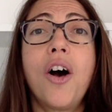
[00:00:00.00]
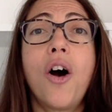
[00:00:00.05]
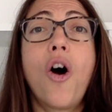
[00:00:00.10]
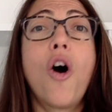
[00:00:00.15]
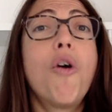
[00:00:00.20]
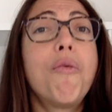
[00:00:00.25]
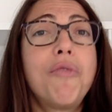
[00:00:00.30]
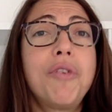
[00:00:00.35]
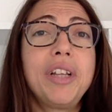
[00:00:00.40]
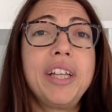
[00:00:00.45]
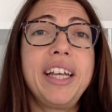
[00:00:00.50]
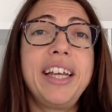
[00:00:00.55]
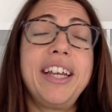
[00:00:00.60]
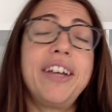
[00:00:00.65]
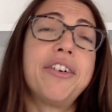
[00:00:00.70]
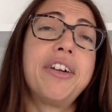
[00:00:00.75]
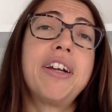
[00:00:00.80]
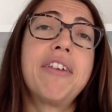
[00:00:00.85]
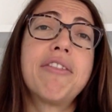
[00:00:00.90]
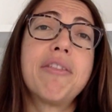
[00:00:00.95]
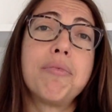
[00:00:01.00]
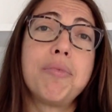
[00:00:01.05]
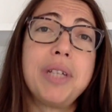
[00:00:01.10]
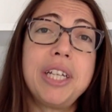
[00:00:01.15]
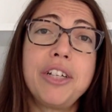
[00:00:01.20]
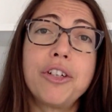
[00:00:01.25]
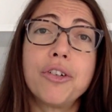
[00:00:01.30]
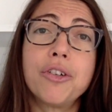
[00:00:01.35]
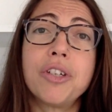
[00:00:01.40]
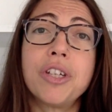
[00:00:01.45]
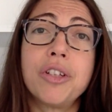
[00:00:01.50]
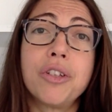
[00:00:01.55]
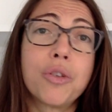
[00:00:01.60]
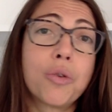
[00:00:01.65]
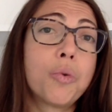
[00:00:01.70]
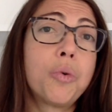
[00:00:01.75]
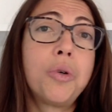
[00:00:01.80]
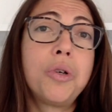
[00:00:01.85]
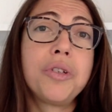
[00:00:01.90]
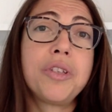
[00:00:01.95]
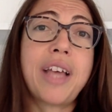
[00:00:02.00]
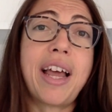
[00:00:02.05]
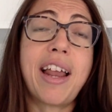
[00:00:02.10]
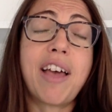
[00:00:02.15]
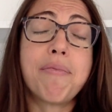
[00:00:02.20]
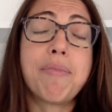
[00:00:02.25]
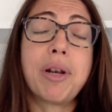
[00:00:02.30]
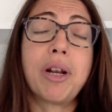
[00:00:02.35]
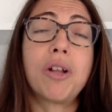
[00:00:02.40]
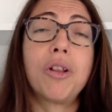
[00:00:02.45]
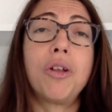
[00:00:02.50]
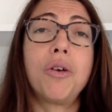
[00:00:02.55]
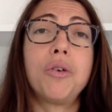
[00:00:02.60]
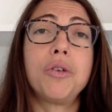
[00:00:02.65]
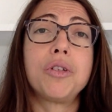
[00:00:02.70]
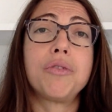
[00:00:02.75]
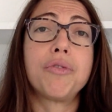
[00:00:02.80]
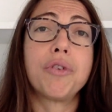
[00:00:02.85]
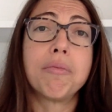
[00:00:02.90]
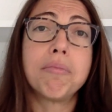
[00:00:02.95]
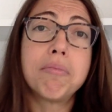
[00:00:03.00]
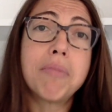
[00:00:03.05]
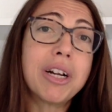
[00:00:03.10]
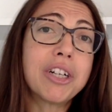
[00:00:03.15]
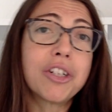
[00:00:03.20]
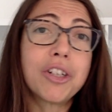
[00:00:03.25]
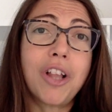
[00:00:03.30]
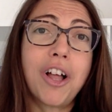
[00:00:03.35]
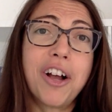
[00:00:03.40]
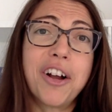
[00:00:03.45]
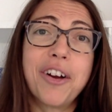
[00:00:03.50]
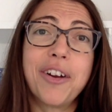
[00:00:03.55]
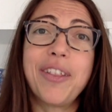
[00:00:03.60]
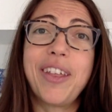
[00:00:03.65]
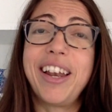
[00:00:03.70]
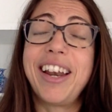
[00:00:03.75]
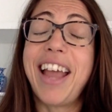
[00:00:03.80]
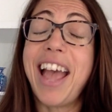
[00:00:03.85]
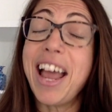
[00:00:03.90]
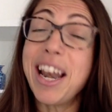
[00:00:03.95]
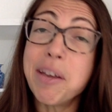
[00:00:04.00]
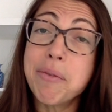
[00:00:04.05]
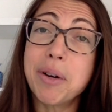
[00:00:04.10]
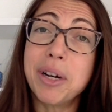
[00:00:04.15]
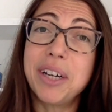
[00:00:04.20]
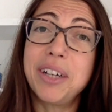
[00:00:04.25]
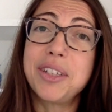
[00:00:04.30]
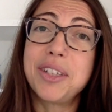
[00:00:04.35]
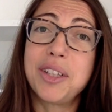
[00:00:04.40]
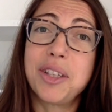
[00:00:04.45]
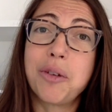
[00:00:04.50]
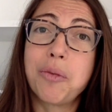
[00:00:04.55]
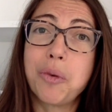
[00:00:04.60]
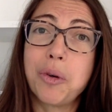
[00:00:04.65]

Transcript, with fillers: Hopefully, hearing from teachers in schools that have been closed for much longer than anywhere else in the